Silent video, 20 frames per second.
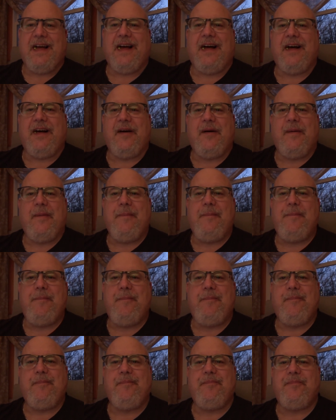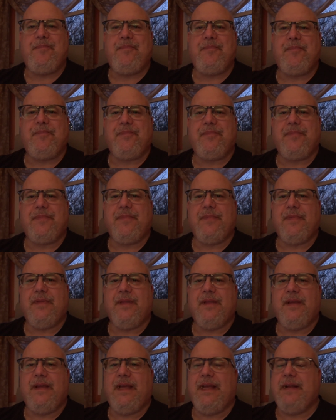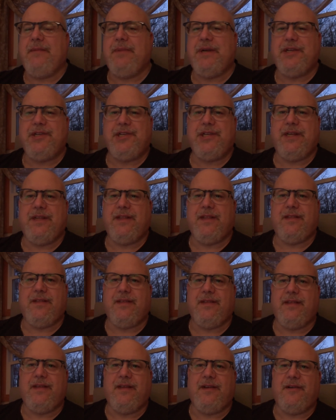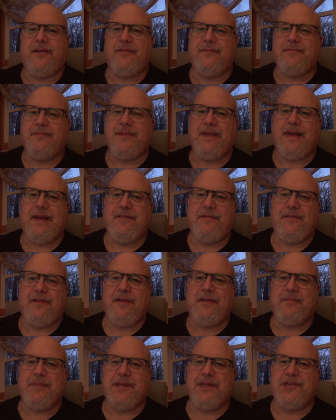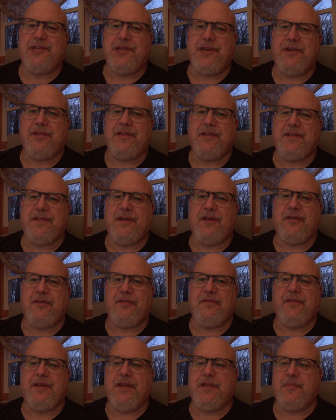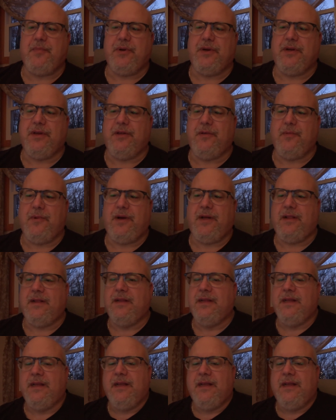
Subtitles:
Um, and I'm going to share this, I'm going to share this out on Facebook as well.